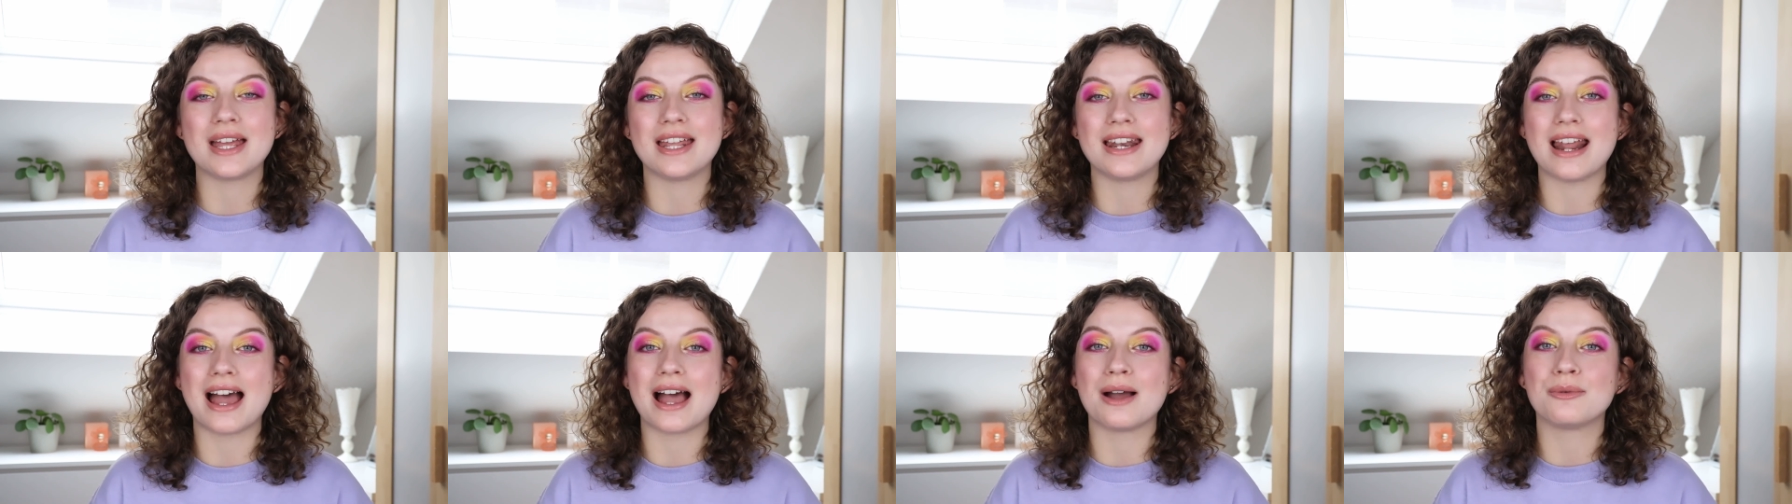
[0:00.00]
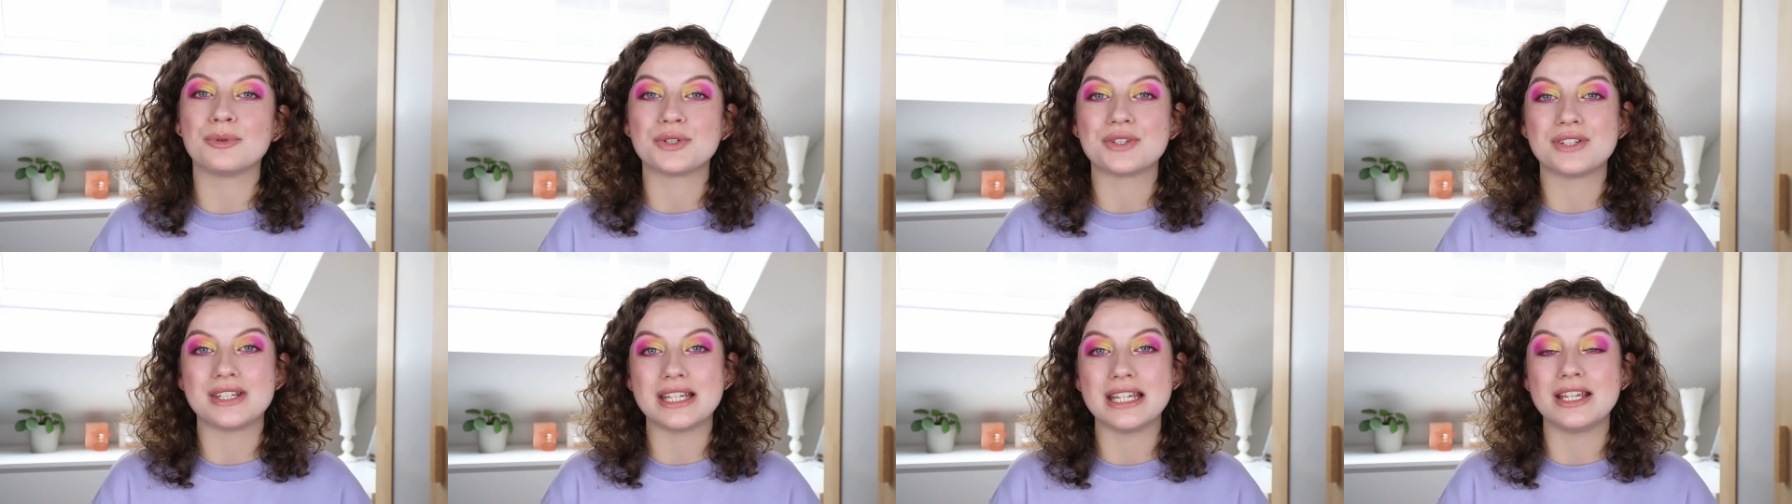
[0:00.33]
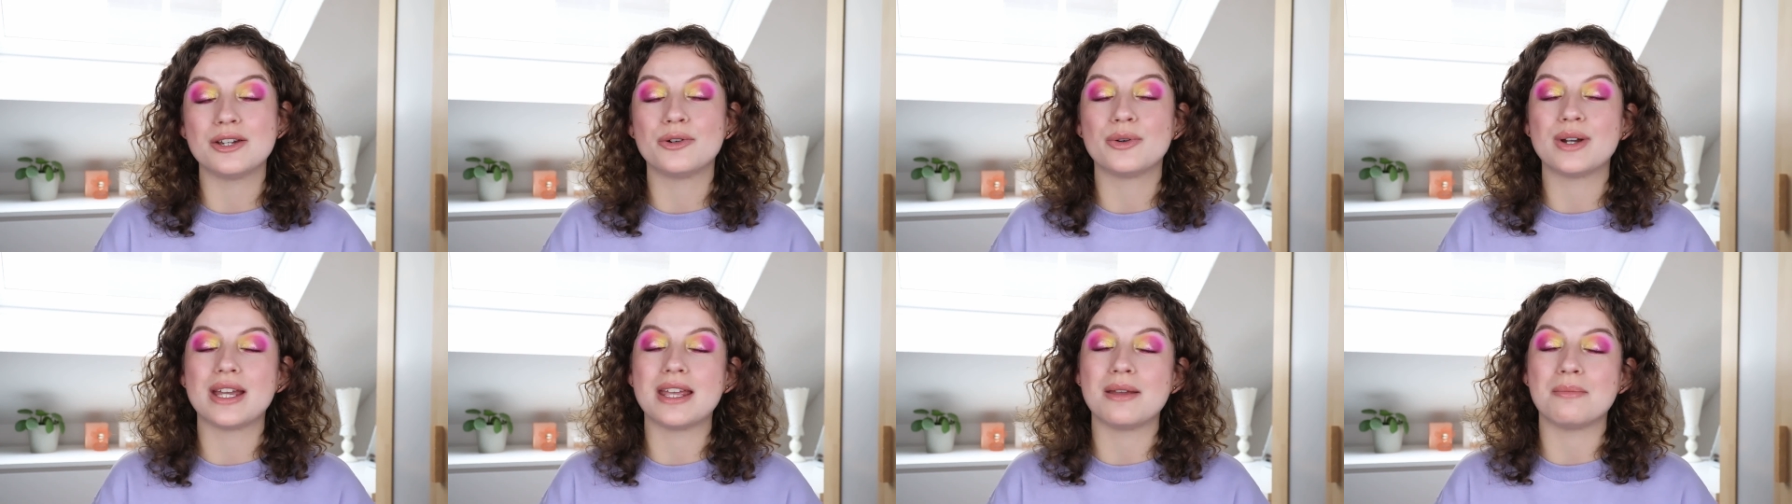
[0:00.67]
and I will see
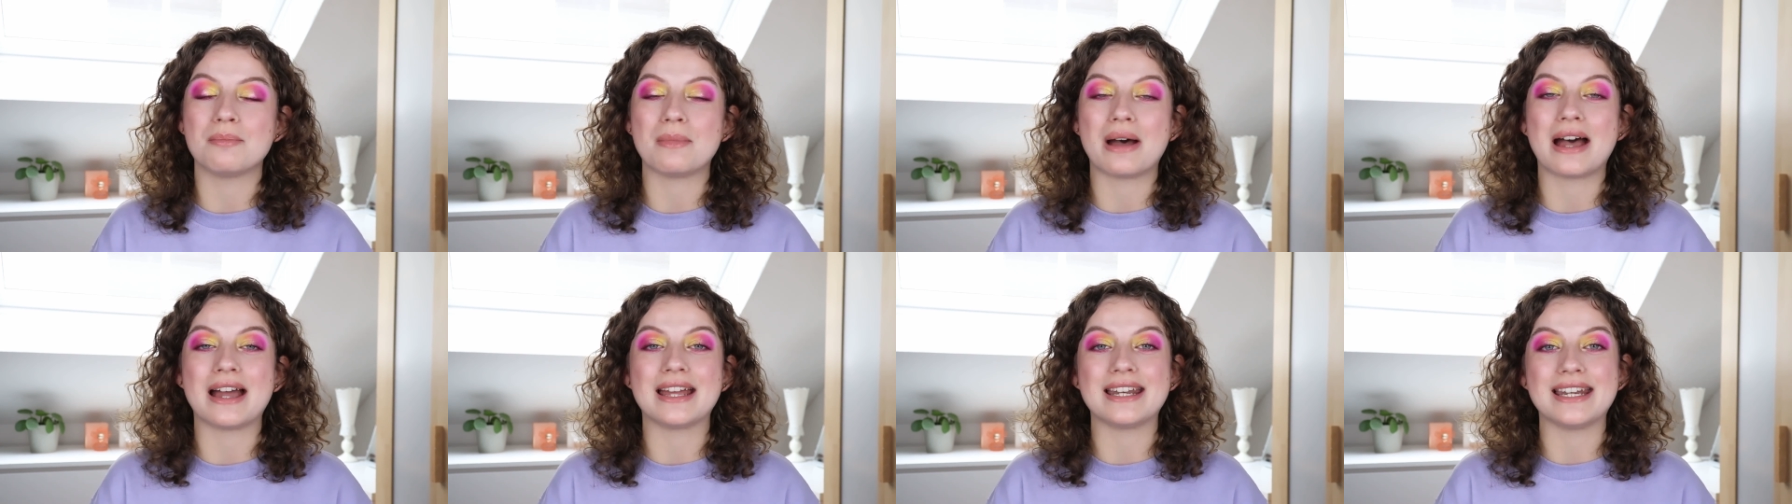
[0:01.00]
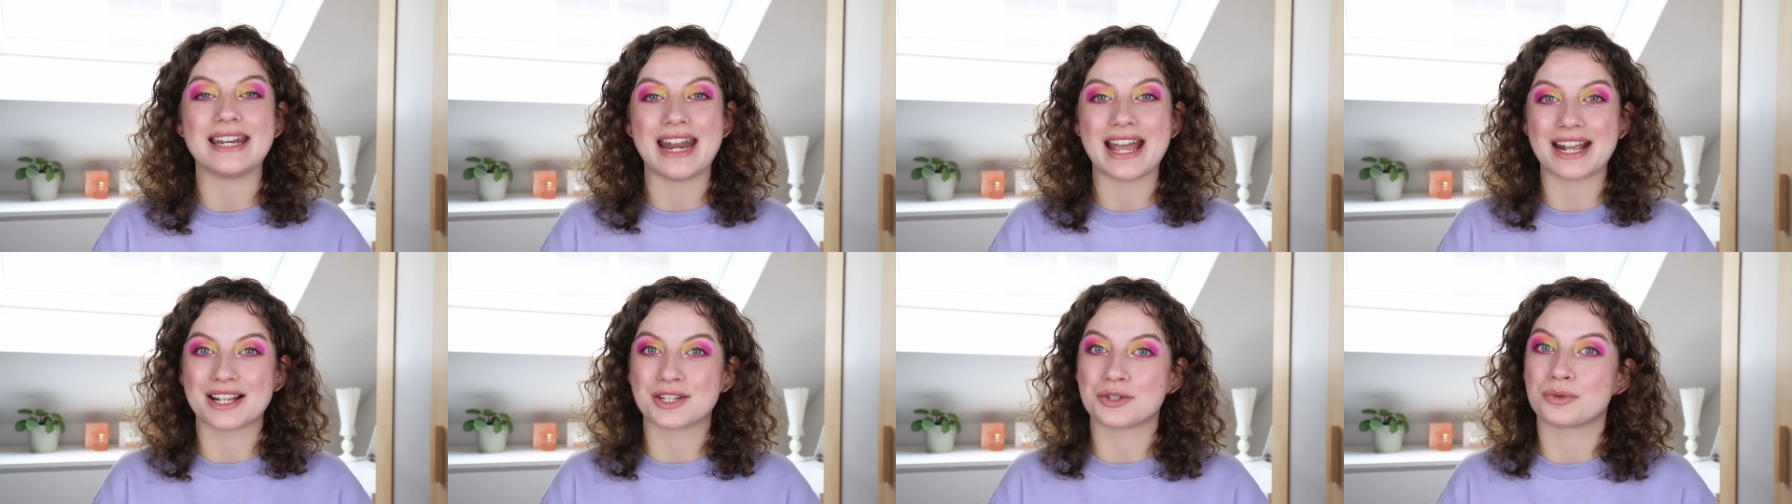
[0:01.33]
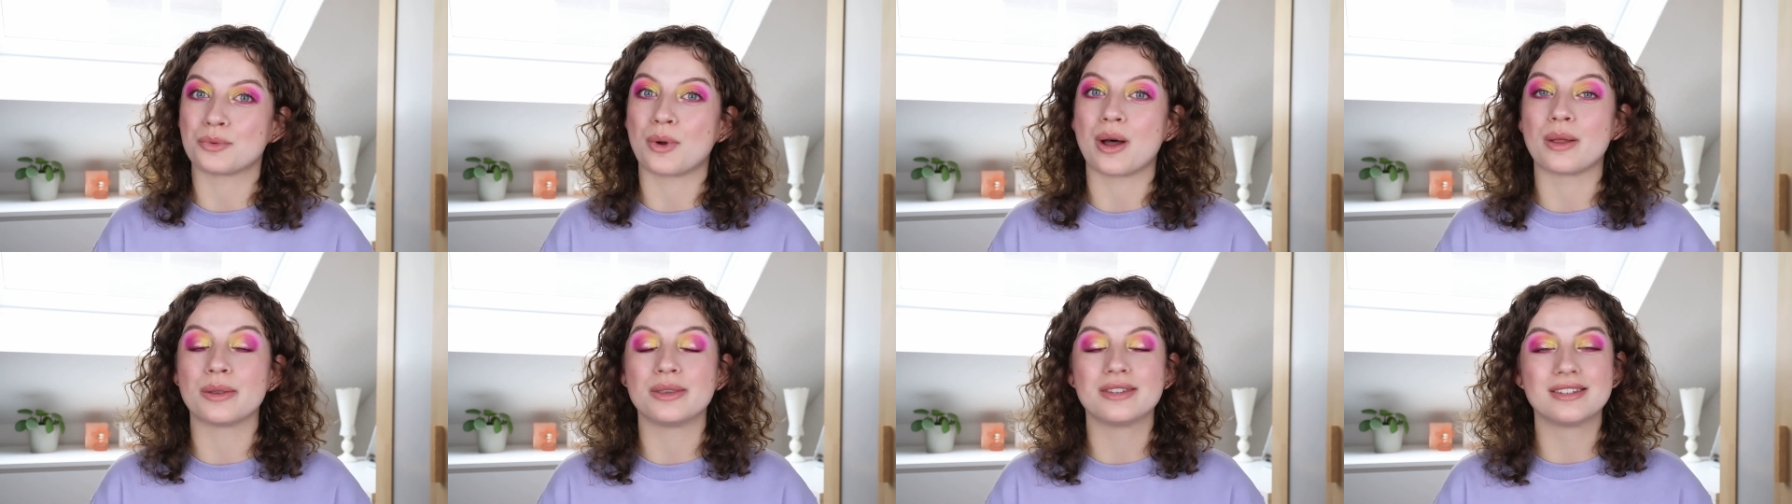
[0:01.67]
you in my
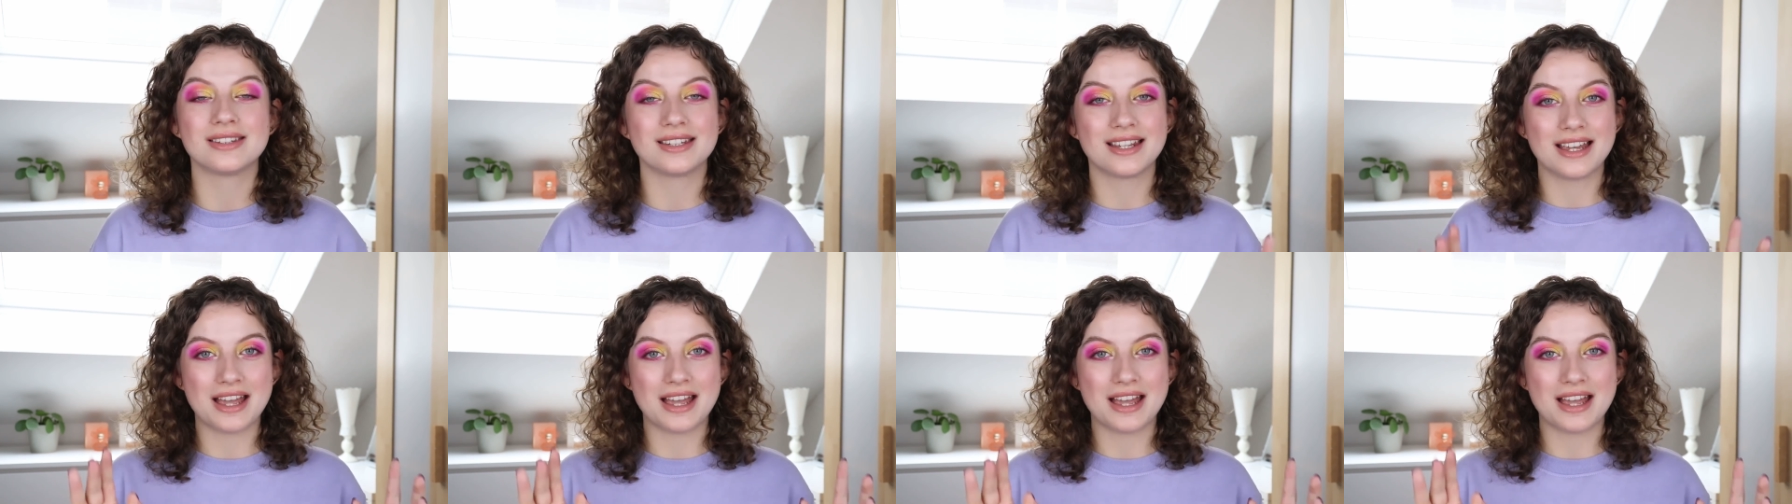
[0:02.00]
next one.